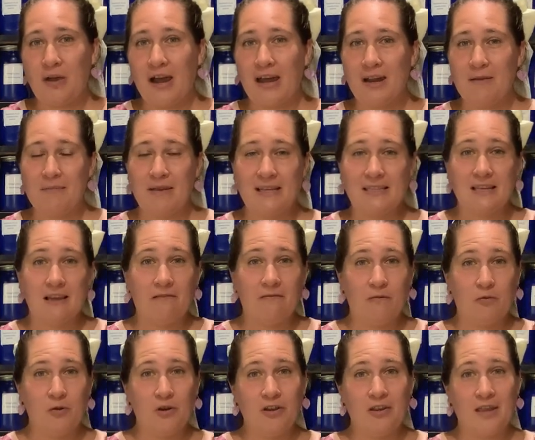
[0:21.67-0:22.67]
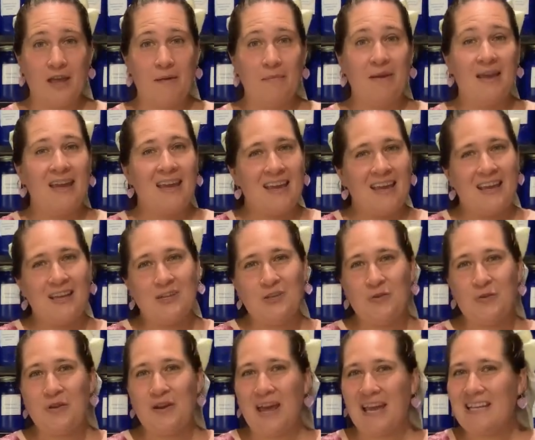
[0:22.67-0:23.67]
how to mix up 4 of them
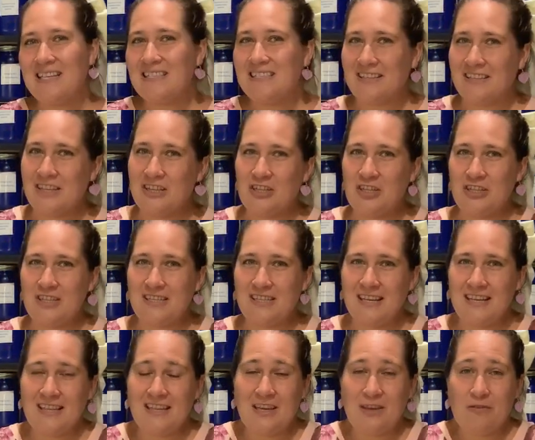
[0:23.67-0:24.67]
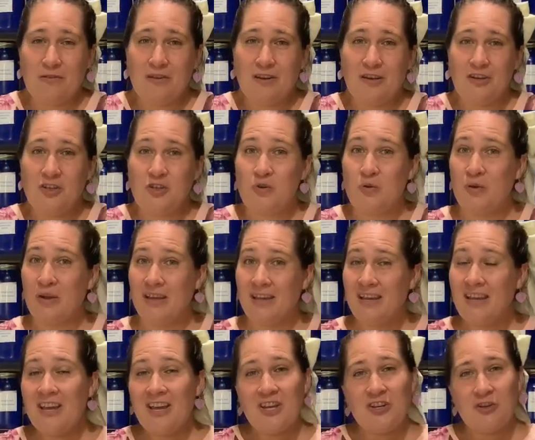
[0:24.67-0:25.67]
into a nice delicious tea that you can enjoy
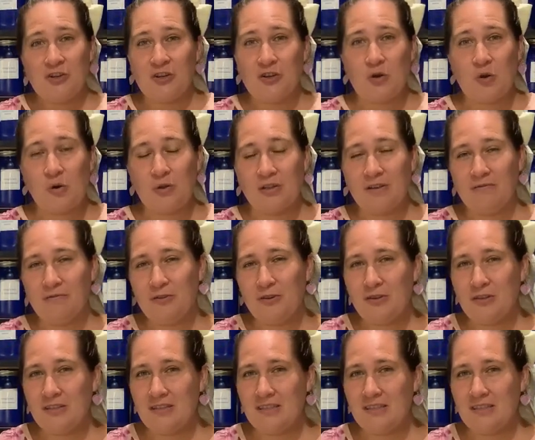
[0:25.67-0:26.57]
during cold and flu